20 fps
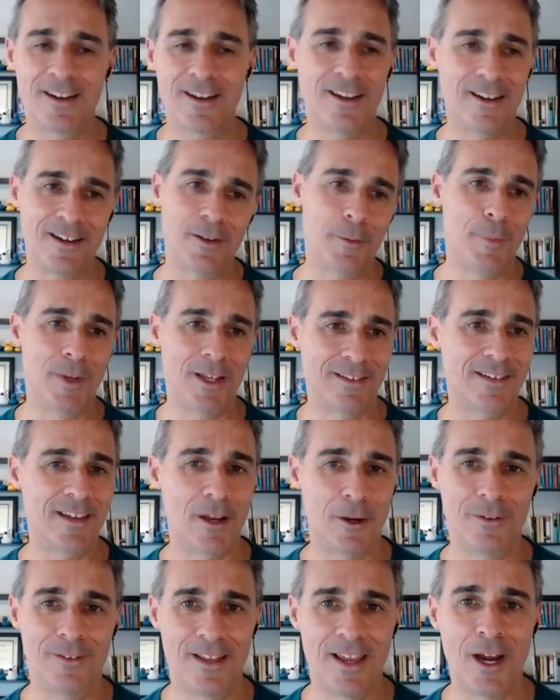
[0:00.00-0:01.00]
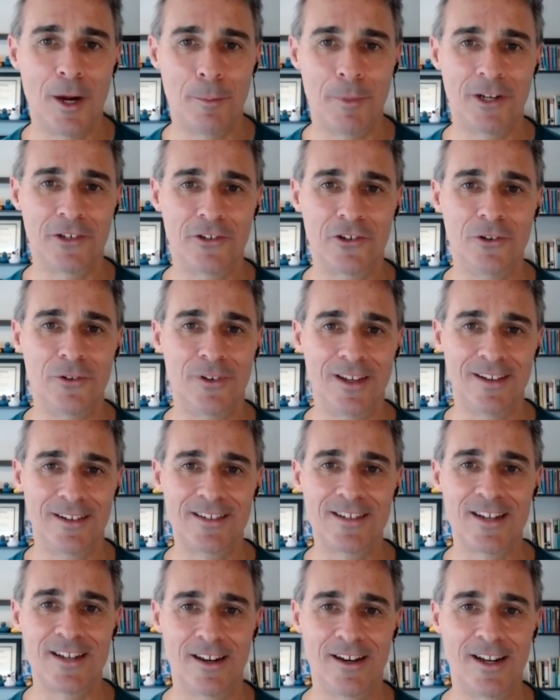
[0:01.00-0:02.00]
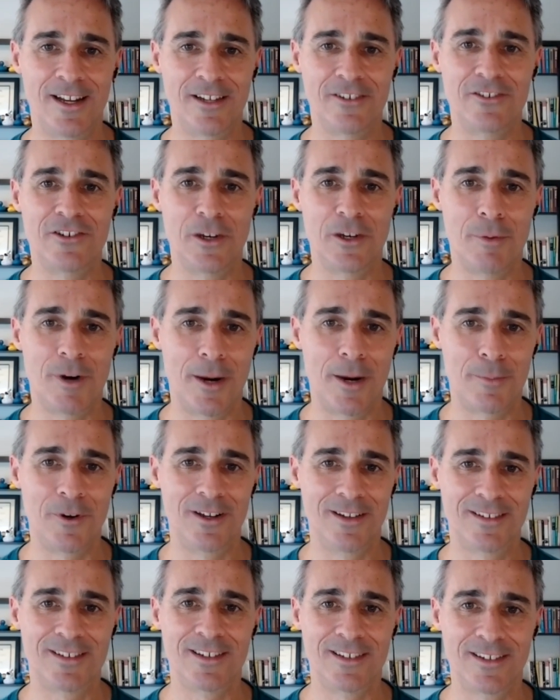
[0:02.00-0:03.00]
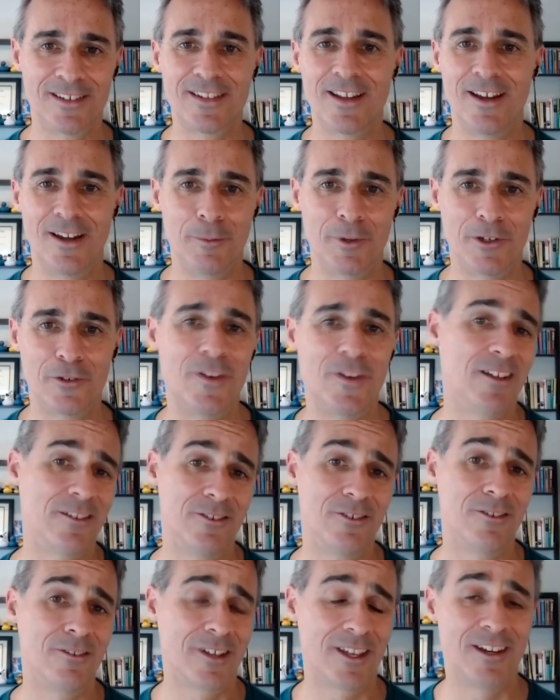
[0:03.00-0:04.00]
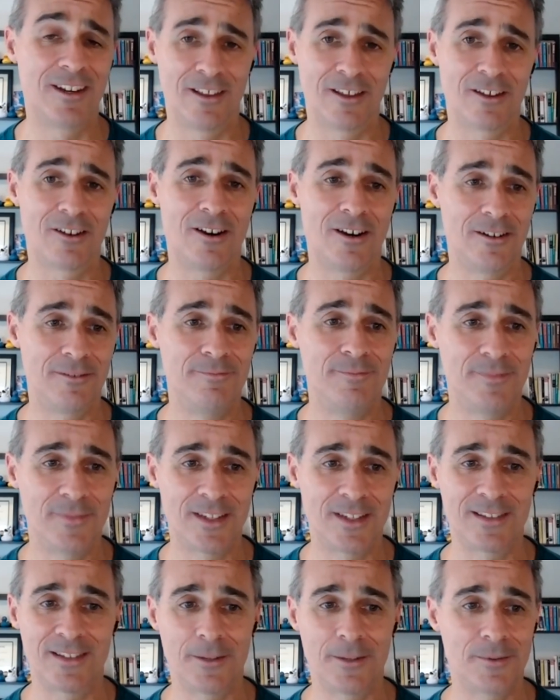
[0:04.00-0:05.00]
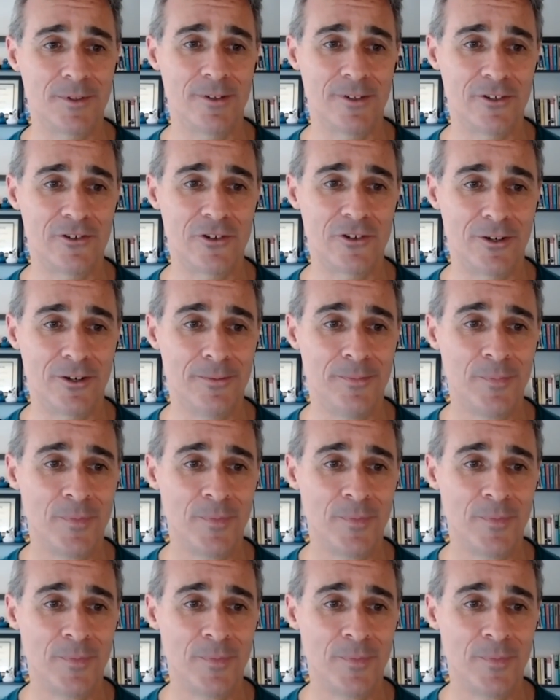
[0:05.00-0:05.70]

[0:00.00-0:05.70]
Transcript: kind of depends how much you tend to stay at IHG properties as to how much value you'll get out of the card. That's absolutely true.